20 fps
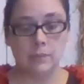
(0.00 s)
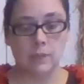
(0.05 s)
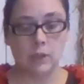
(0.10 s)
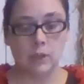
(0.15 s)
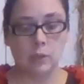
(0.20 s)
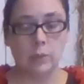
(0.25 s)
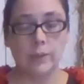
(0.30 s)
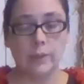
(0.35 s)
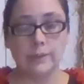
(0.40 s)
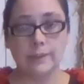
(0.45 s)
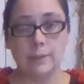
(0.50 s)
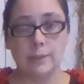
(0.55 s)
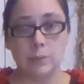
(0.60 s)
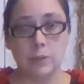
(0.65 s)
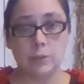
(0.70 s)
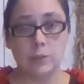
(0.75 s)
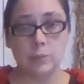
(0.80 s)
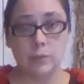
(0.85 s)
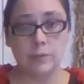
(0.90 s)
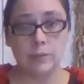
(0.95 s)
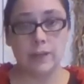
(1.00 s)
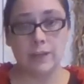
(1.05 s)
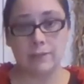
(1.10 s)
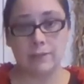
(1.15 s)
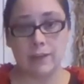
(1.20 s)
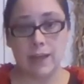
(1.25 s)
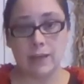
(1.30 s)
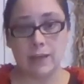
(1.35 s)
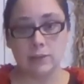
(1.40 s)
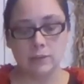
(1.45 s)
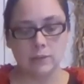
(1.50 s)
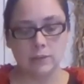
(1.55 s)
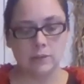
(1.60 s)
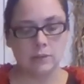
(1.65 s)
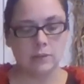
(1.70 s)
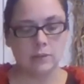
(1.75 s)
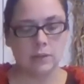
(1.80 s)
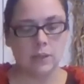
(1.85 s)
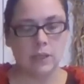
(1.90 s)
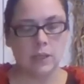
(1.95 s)
You want someone to move out of a house?
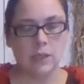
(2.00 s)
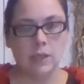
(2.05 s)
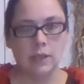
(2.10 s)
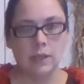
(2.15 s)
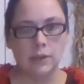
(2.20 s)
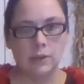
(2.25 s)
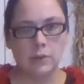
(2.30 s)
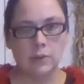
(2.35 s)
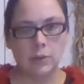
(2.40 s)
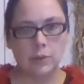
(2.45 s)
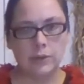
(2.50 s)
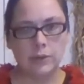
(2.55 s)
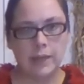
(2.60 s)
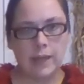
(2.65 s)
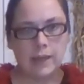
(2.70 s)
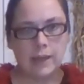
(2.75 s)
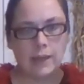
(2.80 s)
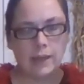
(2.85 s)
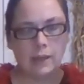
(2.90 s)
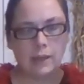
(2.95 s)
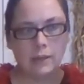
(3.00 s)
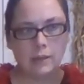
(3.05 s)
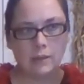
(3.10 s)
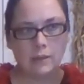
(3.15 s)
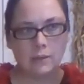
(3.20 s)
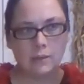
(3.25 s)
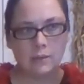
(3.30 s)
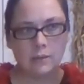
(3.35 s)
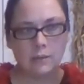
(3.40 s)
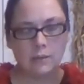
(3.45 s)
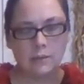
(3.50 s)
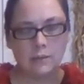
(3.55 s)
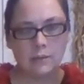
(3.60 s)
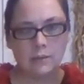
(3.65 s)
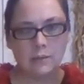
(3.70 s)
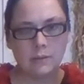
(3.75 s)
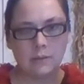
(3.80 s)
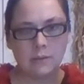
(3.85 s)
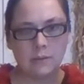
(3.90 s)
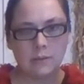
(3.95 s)
Throw an egg
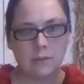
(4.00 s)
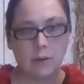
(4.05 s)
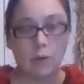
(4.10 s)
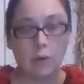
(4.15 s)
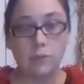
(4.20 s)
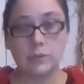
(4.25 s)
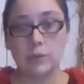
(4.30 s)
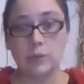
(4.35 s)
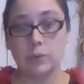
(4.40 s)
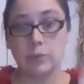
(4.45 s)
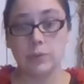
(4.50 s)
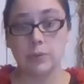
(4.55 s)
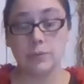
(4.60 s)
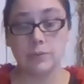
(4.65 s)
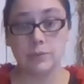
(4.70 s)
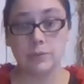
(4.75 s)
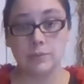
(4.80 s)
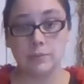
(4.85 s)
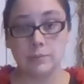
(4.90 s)
over the roof.